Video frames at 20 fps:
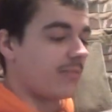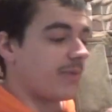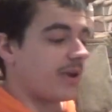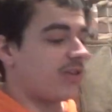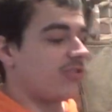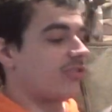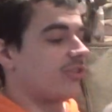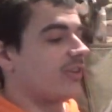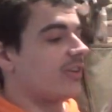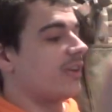
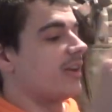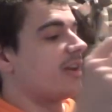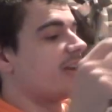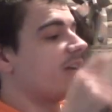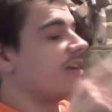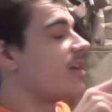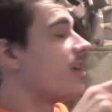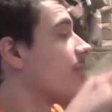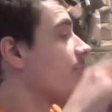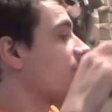
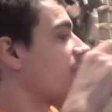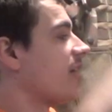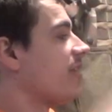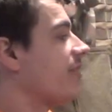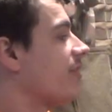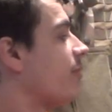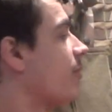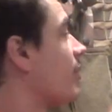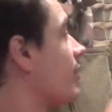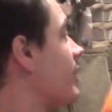basically an
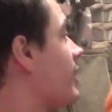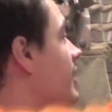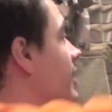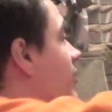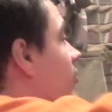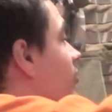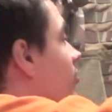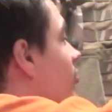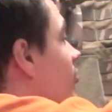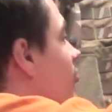updated one of
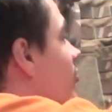these.